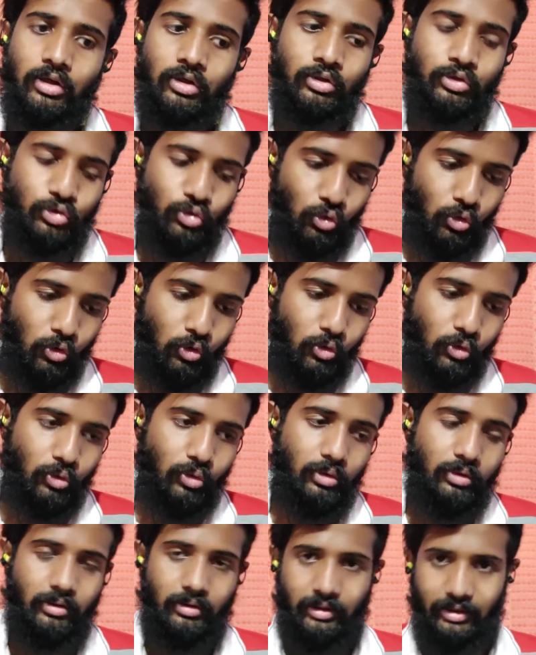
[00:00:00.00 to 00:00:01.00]

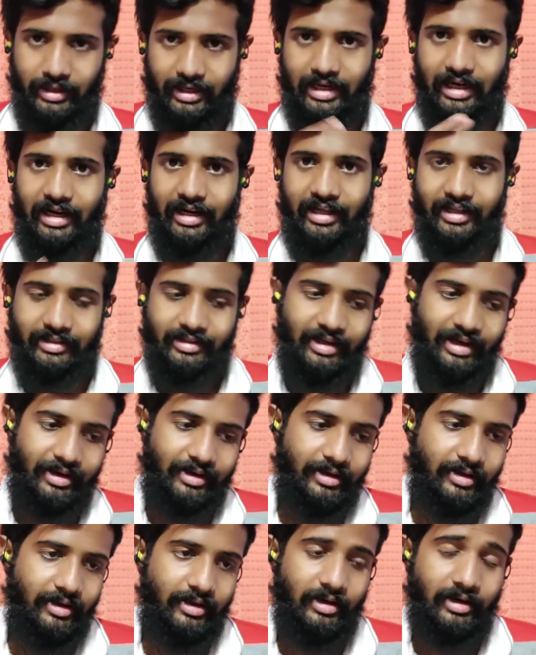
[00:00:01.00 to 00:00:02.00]
So regarding
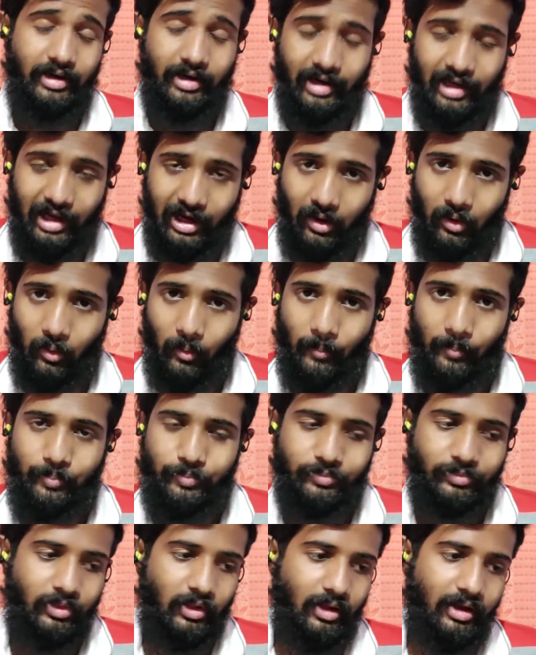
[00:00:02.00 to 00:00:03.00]
that, now
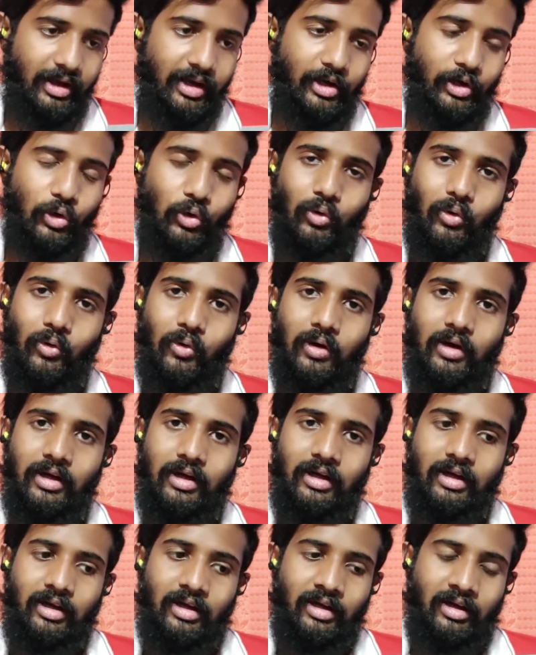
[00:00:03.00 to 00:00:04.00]
I know
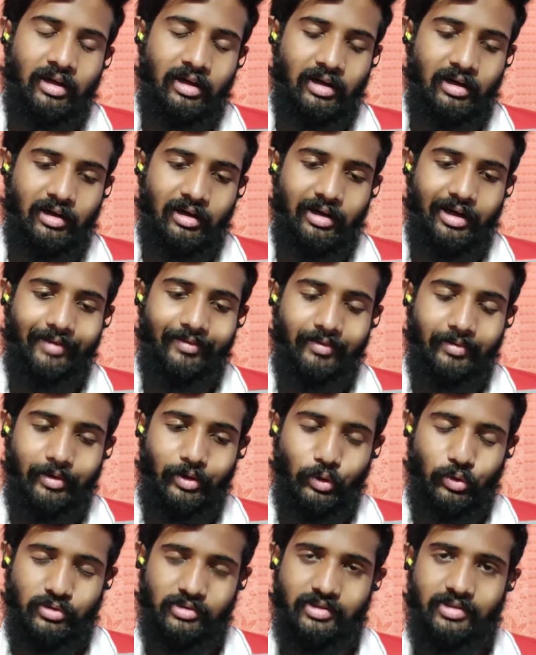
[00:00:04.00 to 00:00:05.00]
everyone
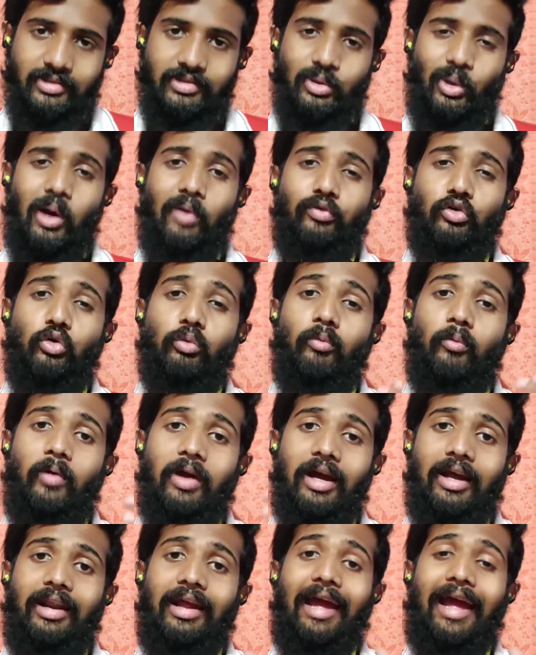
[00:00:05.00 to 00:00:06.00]
knows this, you have to
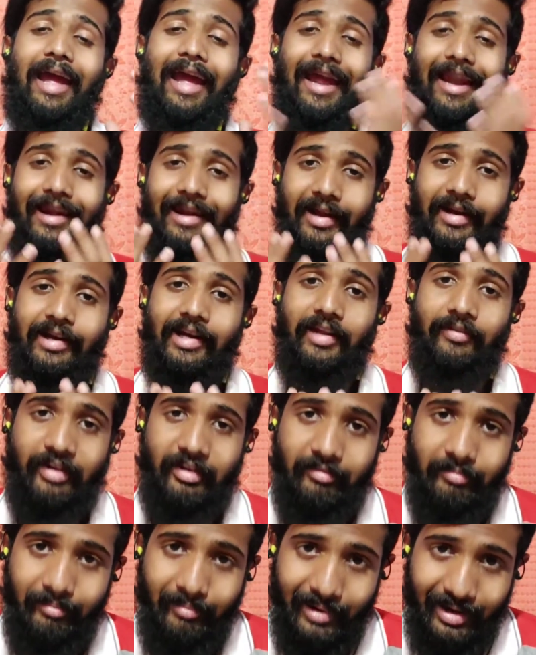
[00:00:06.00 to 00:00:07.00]
wear
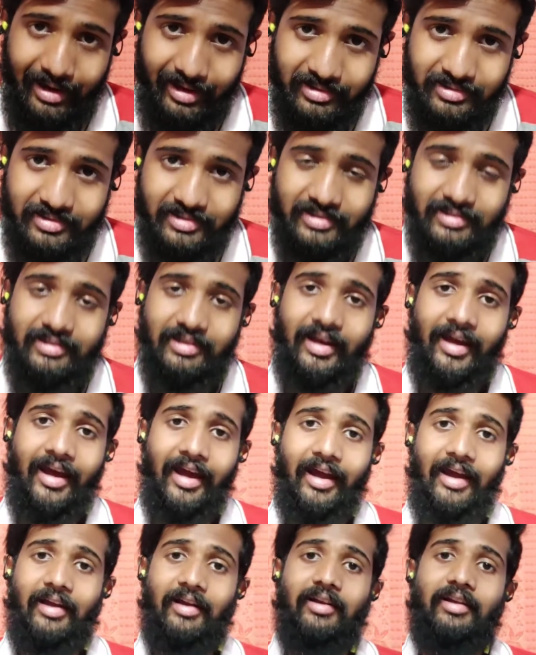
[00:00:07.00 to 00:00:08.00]
N95 masks,
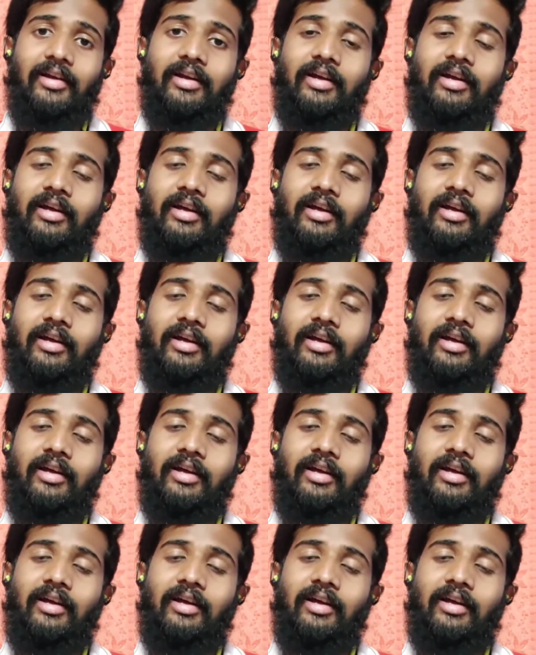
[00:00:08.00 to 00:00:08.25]
and